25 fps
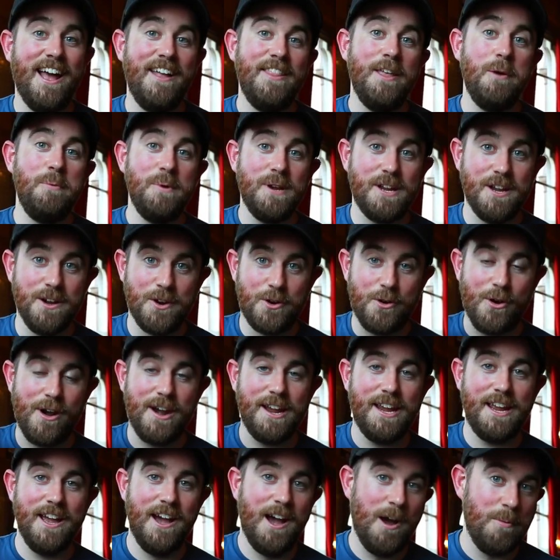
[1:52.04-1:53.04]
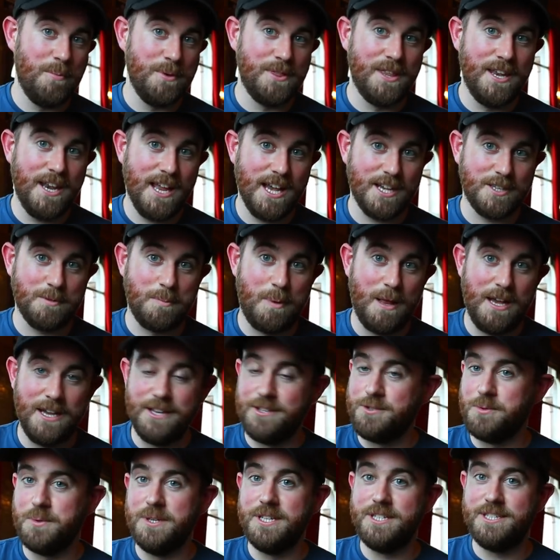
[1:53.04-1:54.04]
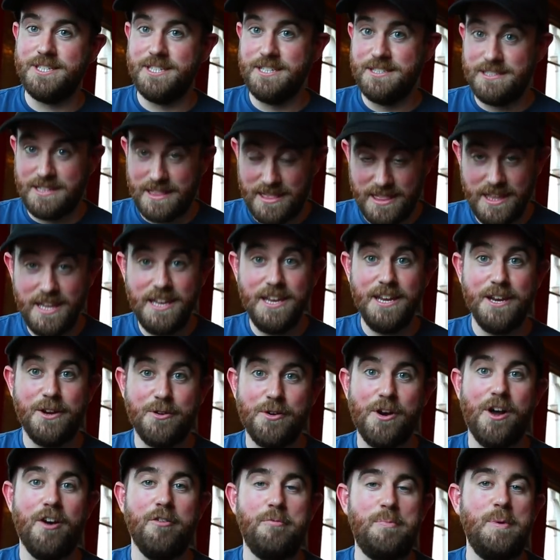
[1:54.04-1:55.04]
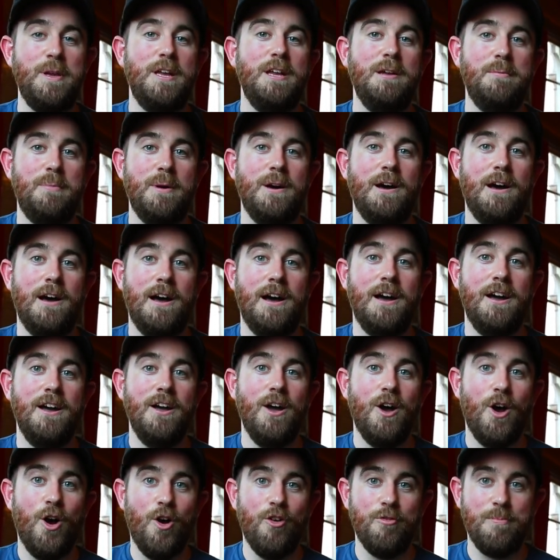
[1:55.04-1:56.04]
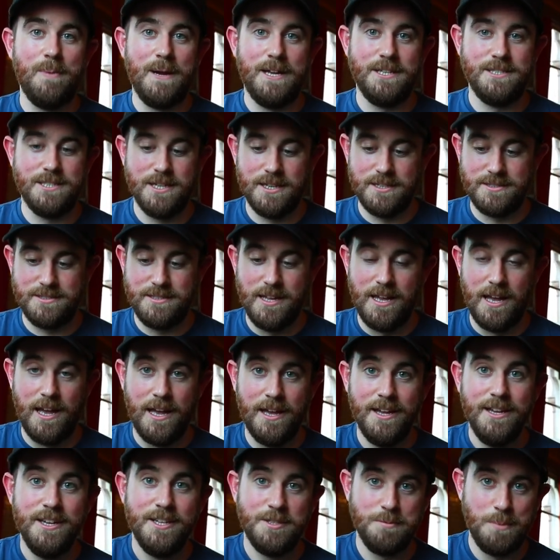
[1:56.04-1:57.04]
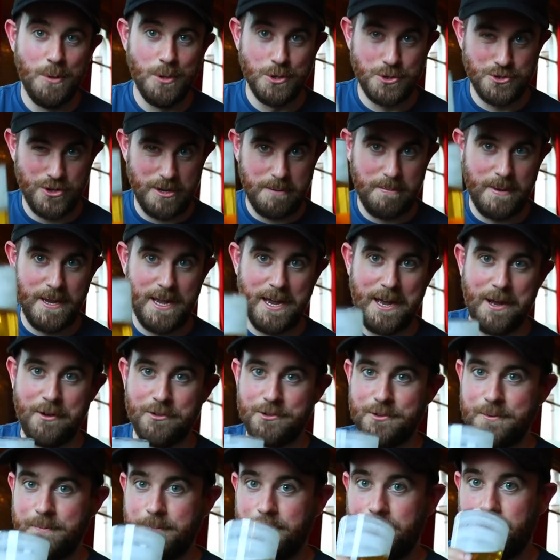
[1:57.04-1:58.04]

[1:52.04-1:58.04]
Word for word: and then we can crank it up at the next place, which is the craft beer bar of Manchester, Port Street Beer House.